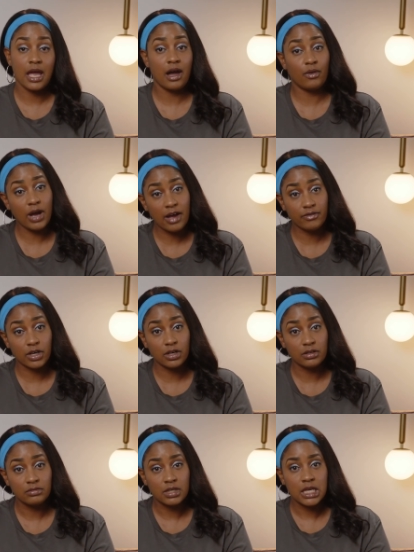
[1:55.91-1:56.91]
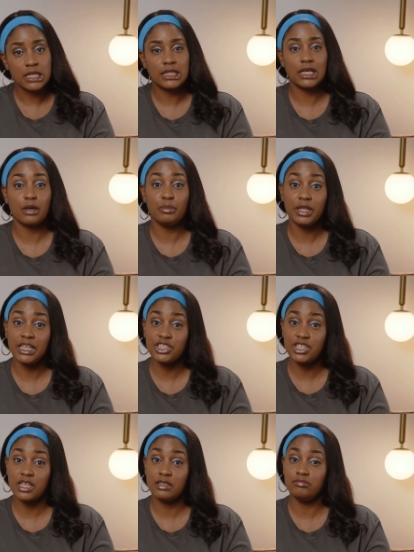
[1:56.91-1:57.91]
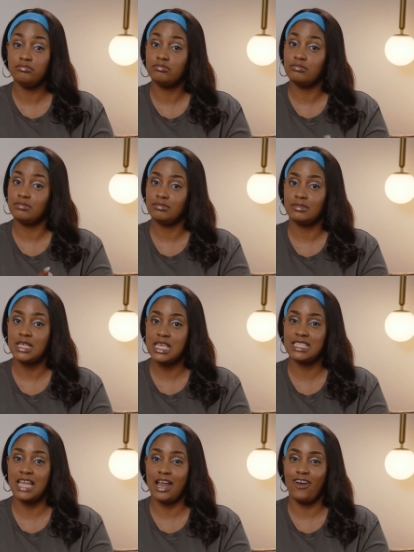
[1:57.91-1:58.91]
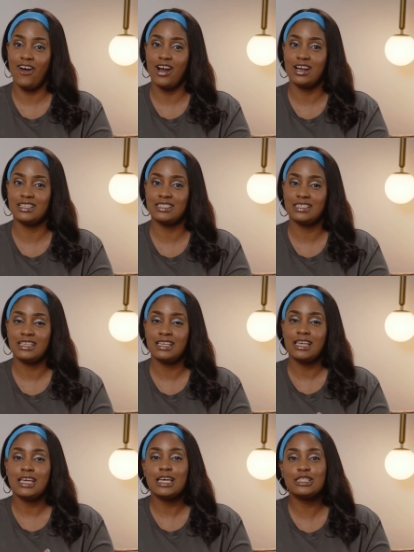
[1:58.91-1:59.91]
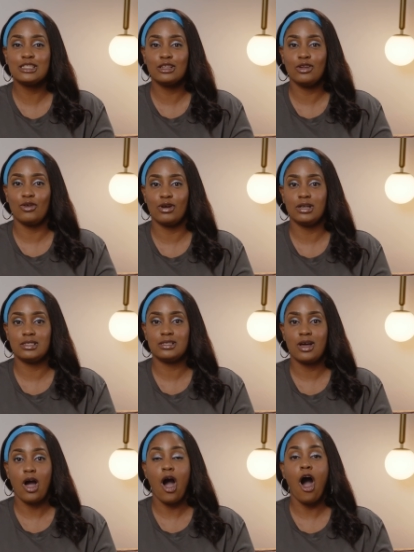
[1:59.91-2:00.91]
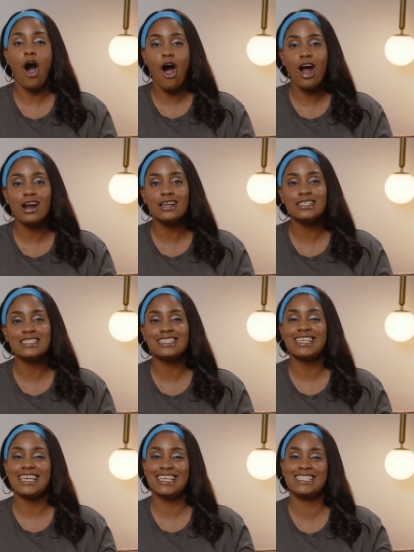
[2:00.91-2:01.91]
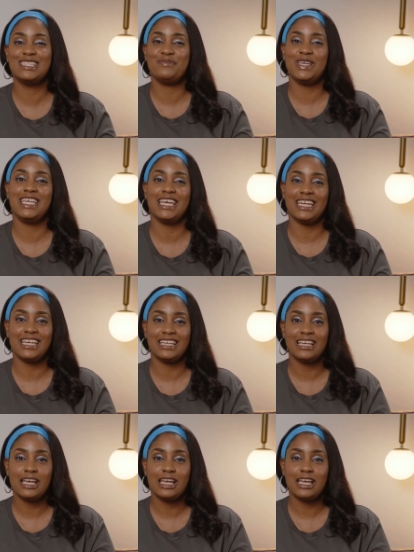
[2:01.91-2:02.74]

However, the completion is not ours, it's the Lord's. Ours is the beginning.